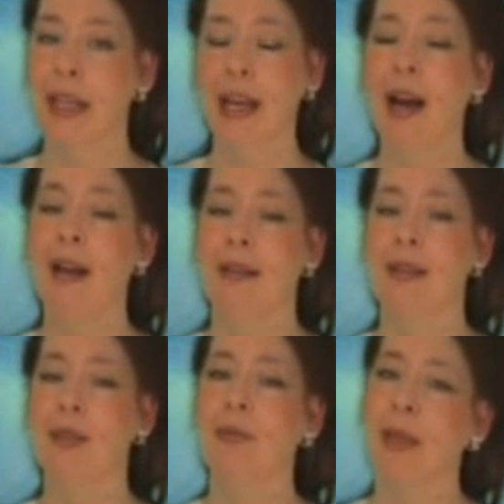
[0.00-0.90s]
and many
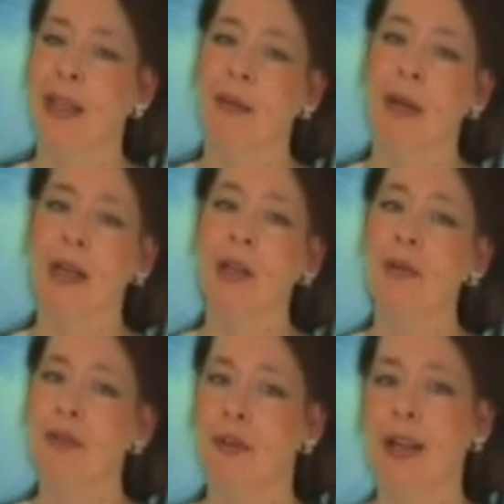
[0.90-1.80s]
others who became my
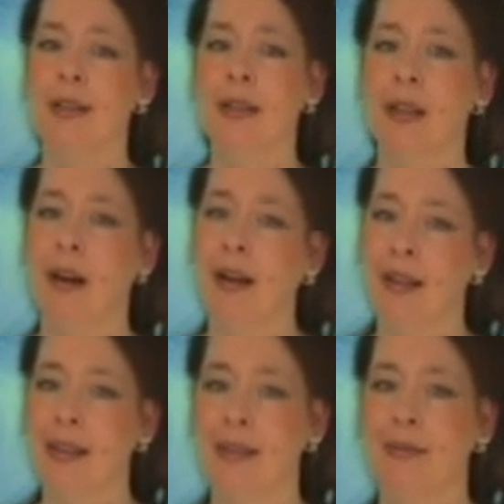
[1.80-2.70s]
close friends and
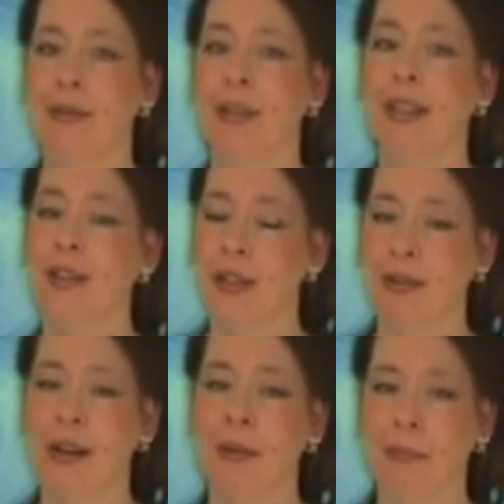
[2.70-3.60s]
colleagues for
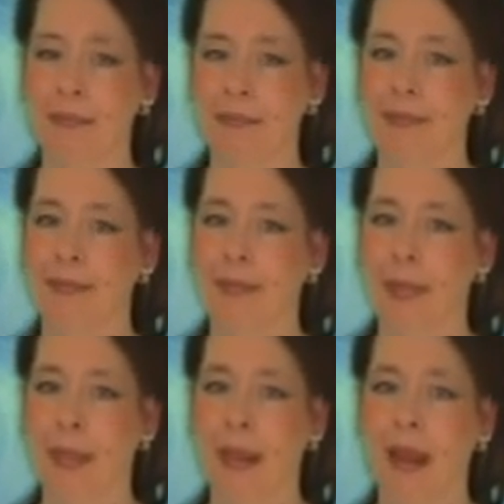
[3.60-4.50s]
years to come.
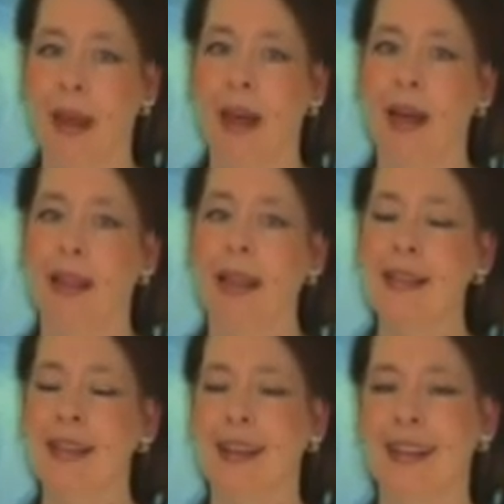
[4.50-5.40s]

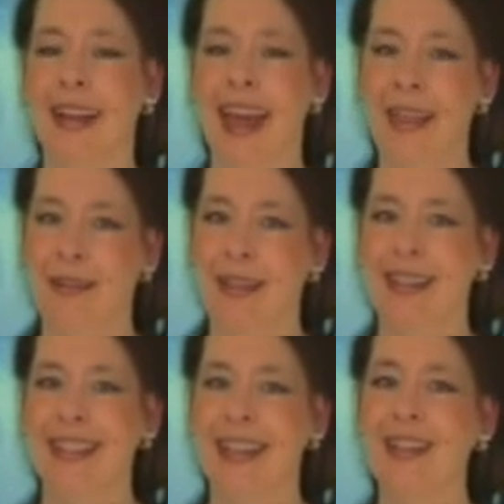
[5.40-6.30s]
That SCENAR
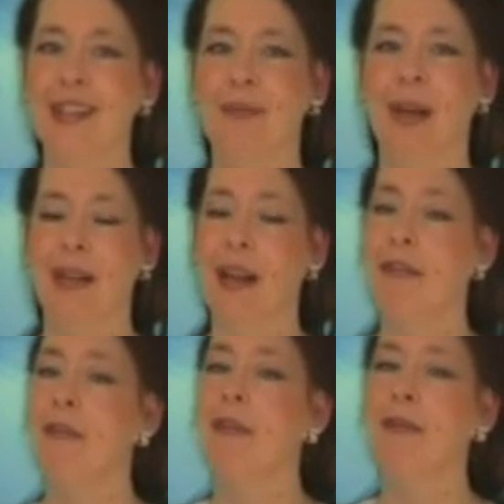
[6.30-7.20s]
gathering changed my
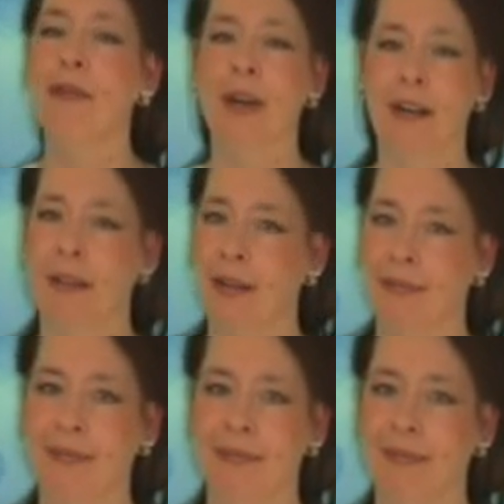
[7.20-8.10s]
life forever.
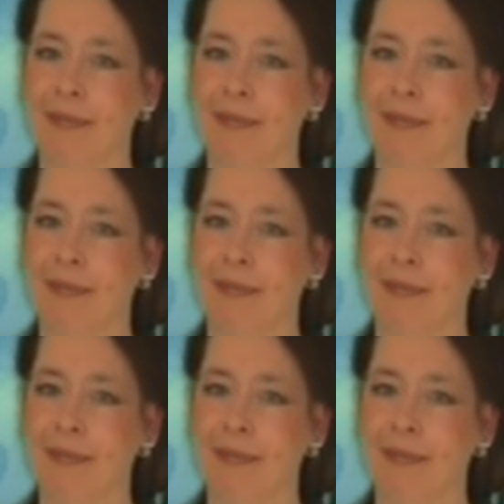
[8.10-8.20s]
